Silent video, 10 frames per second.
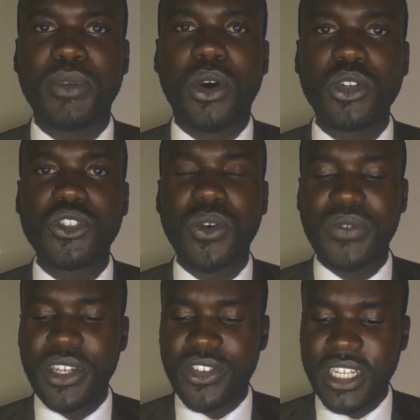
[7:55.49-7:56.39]
Also of
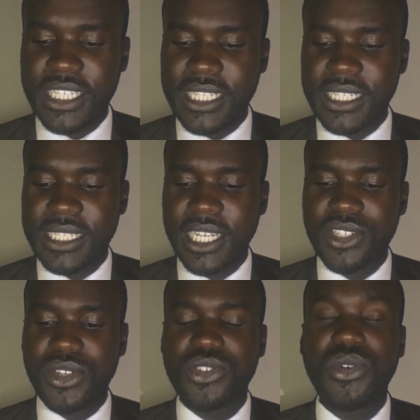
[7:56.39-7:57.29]
interest is
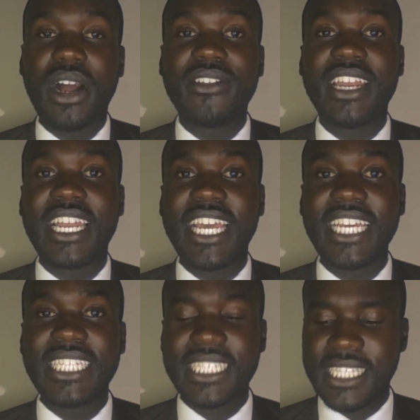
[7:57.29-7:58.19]
section
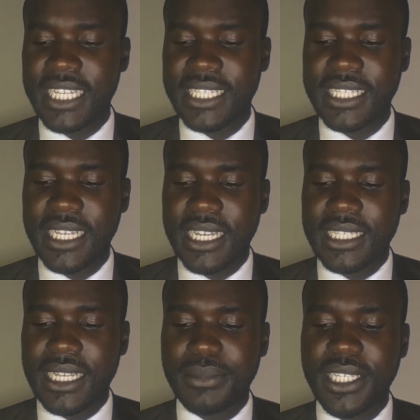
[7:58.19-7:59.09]
286,
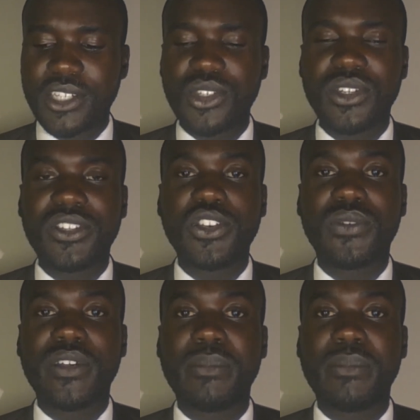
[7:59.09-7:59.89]
subsection 3 of the